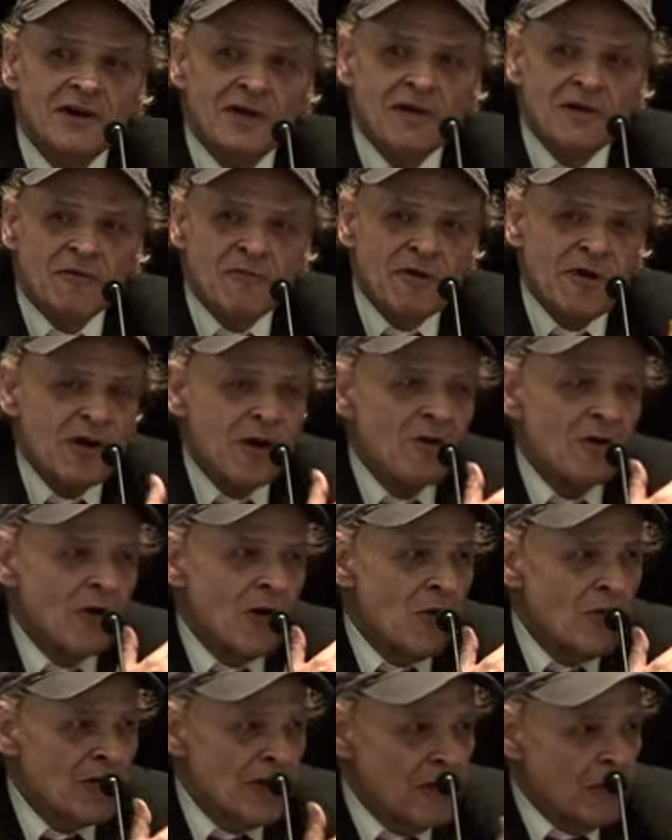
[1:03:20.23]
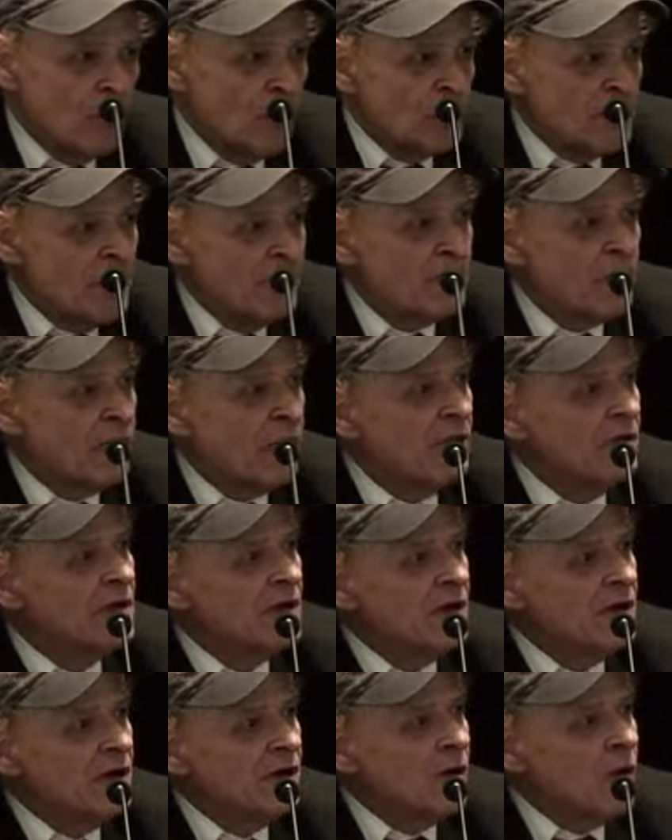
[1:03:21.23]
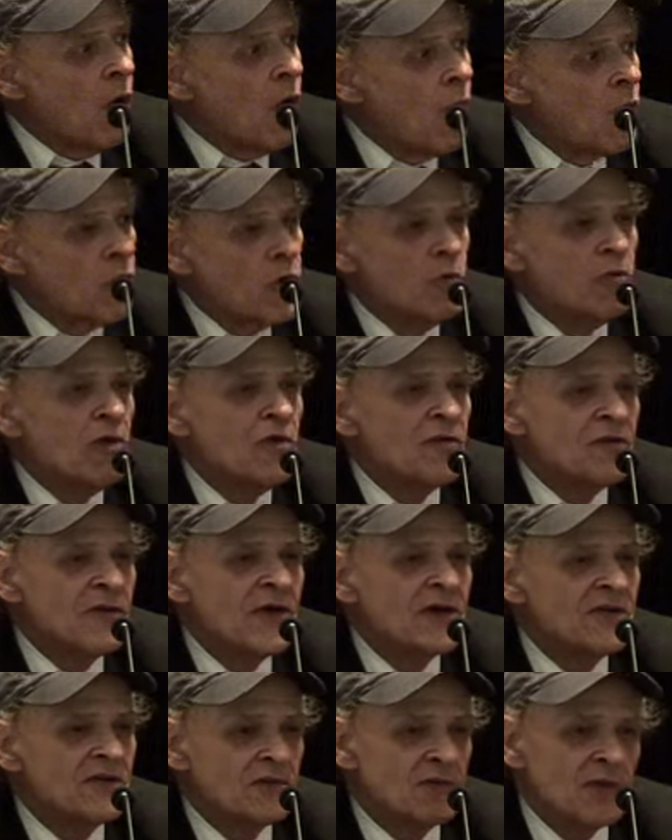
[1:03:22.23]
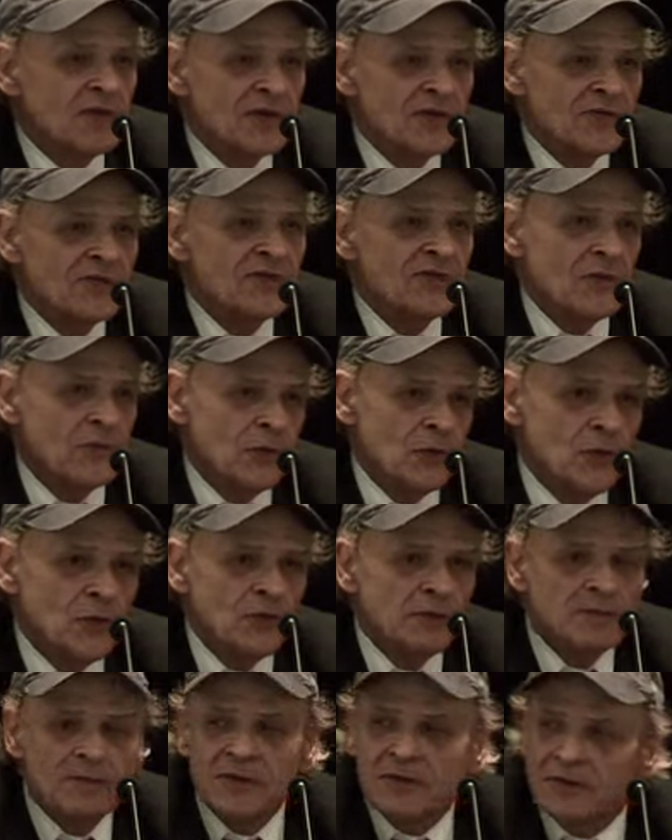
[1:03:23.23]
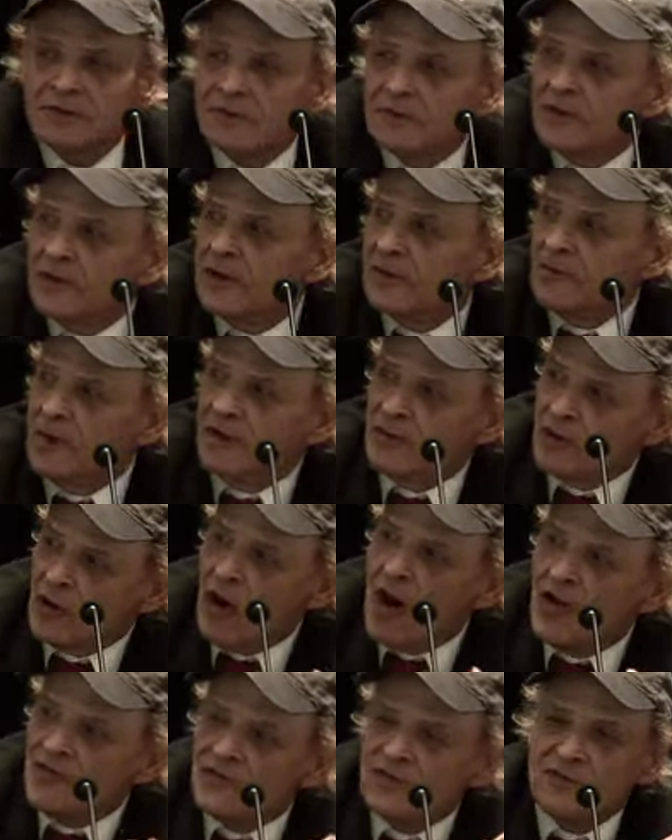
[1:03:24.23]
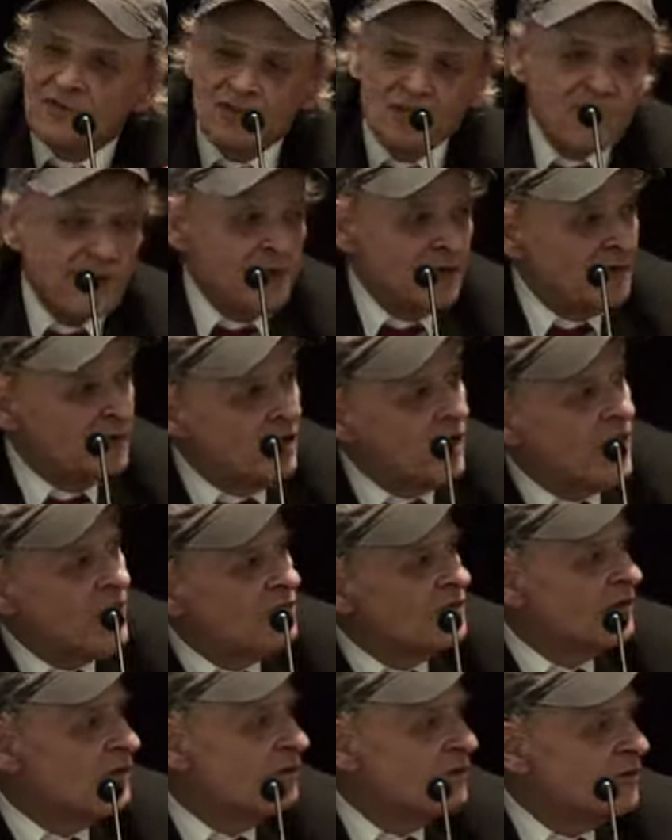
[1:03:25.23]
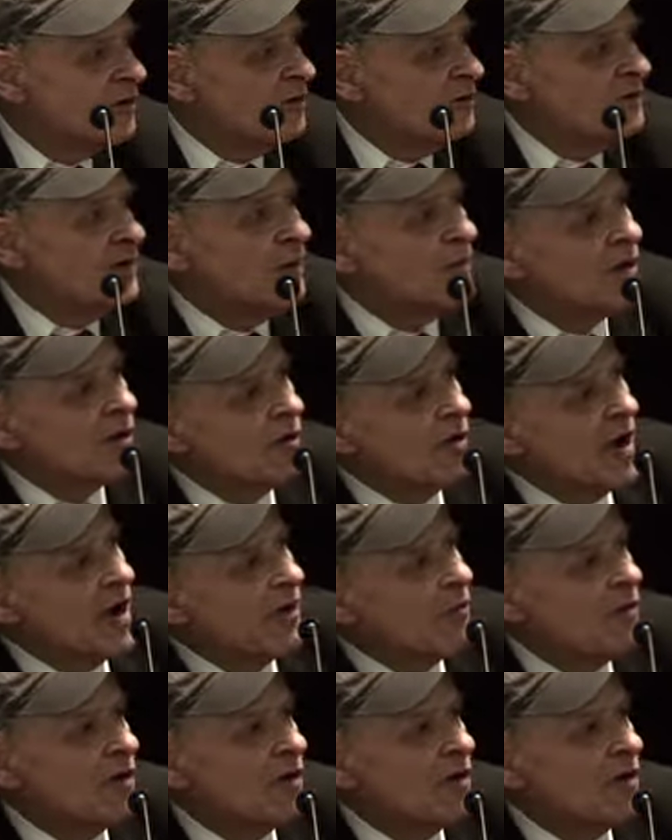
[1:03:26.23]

If we don't go kill people, horrible things will ensue. They may be loss of freedom, loss of democratic,